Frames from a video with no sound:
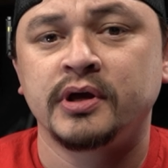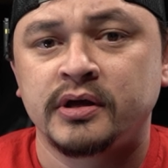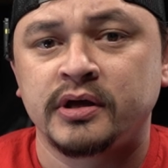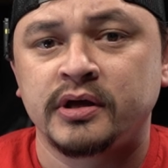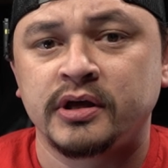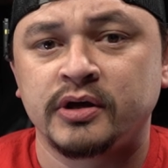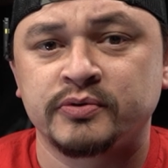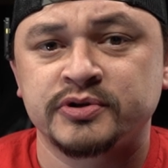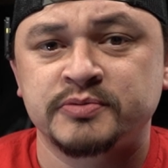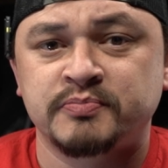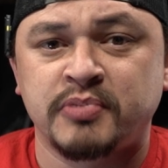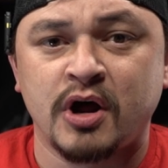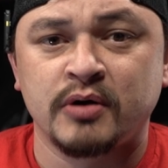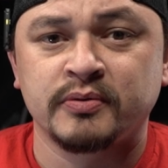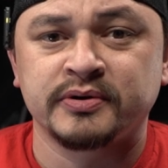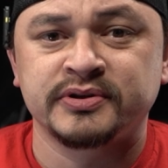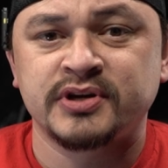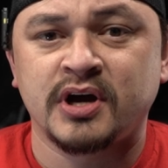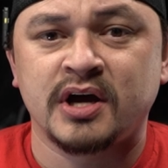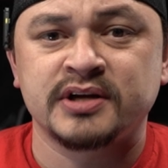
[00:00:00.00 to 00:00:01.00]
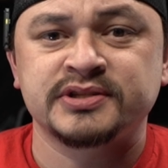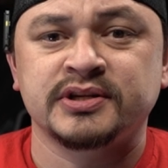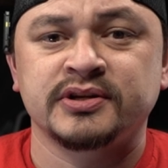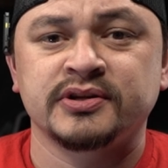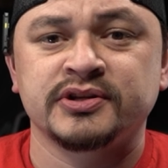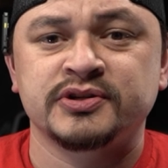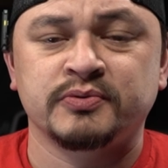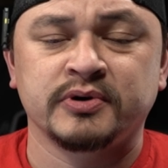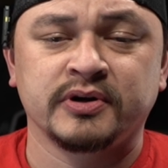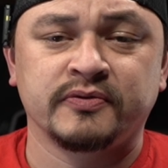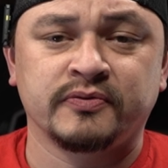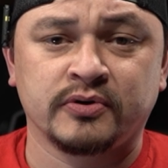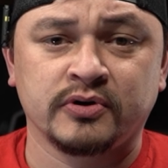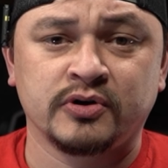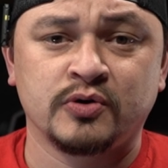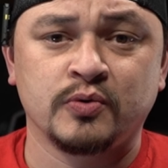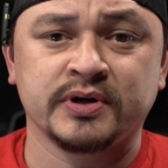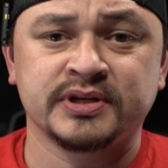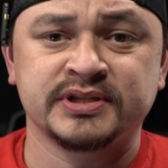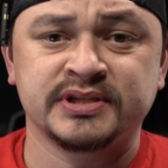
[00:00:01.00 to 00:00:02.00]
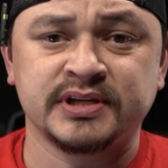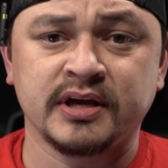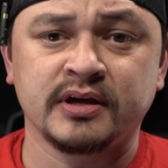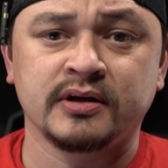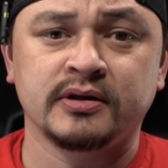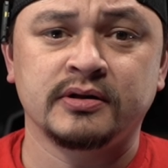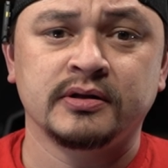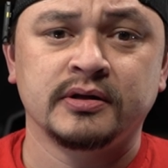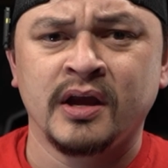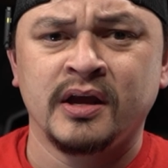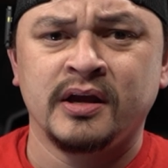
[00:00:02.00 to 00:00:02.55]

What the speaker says: It was probably tossed in this rig for a quick sale,